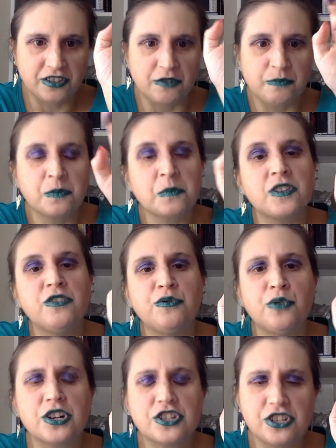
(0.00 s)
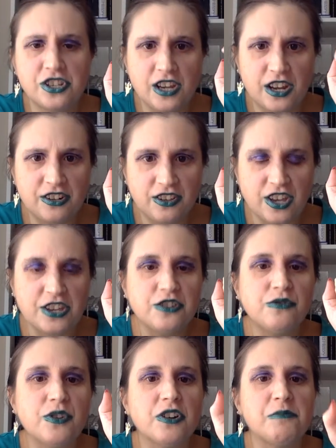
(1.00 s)
So if you've watched to the end, thank
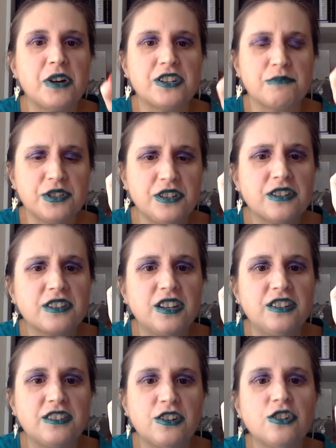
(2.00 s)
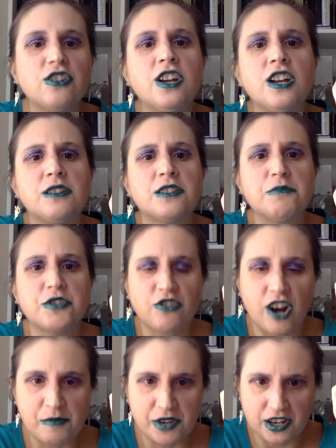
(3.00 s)
you very much. Please consider
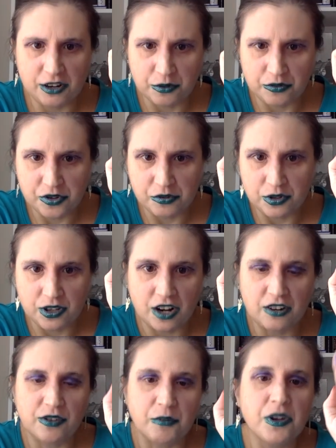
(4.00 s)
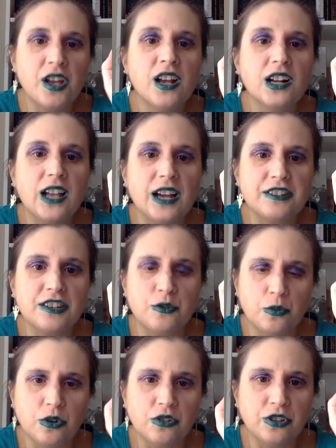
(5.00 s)
subscribing. I review a lot of um,
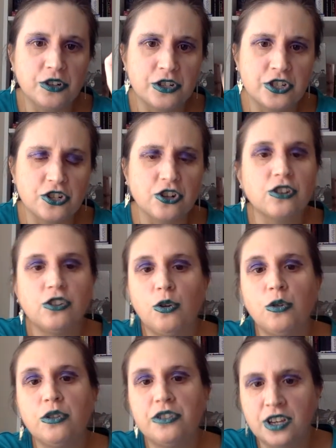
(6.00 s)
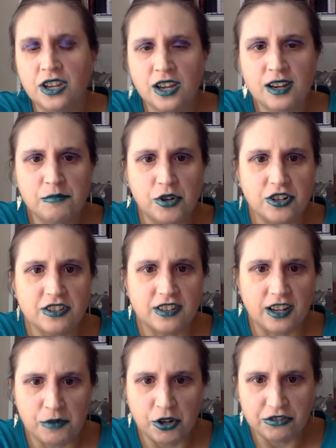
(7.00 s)
classic world literature, old books,
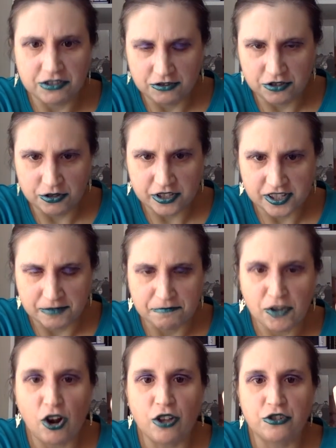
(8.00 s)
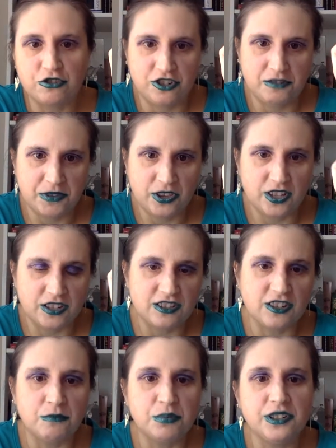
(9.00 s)
and I'm also doing some AuthorTube things.
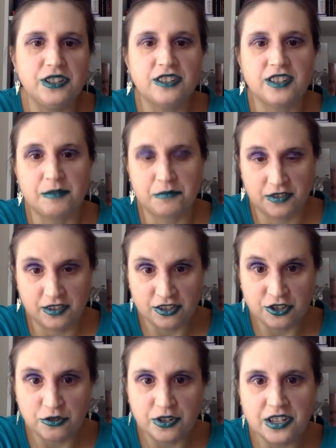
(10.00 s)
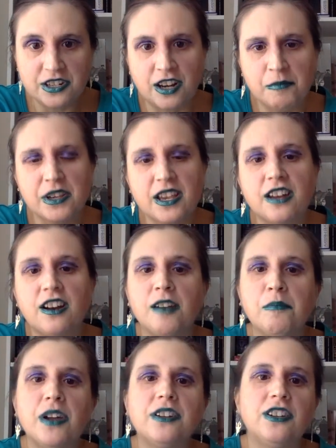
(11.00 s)
So please um, tune in. Um, again,
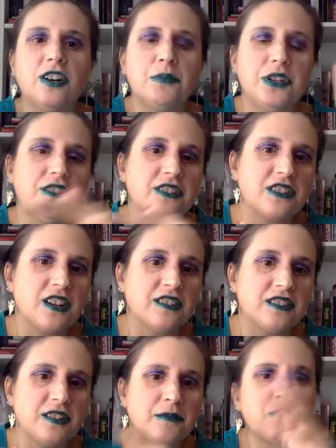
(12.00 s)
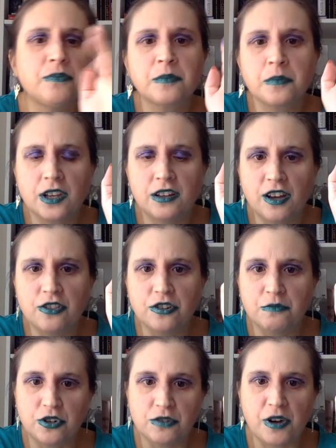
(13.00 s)
on Monday I'll be discussing
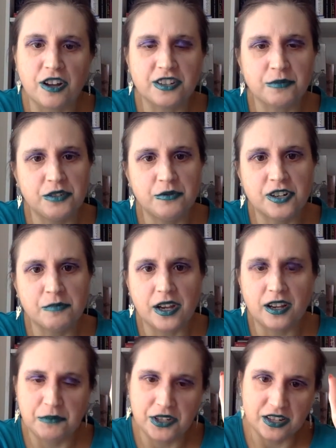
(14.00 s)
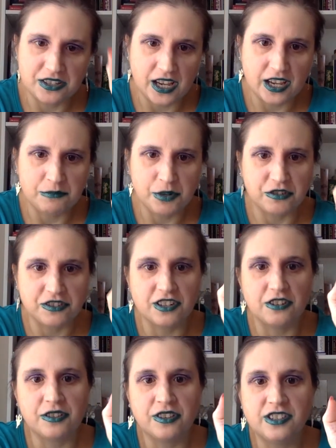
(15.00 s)
another book, possibly one of my um, Dantean posts.
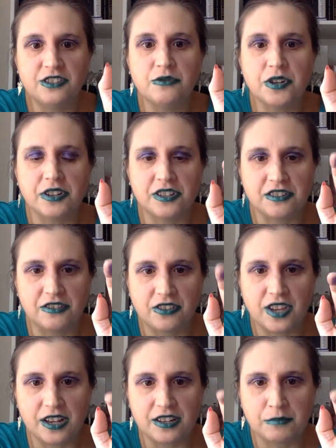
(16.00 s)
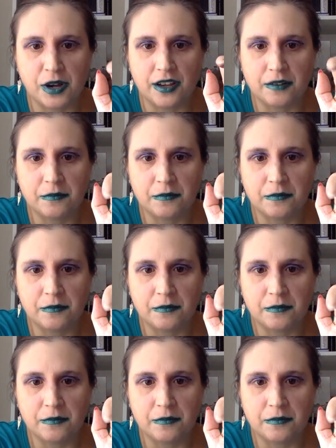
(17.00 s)
So see you very soon. Thanks. Bye.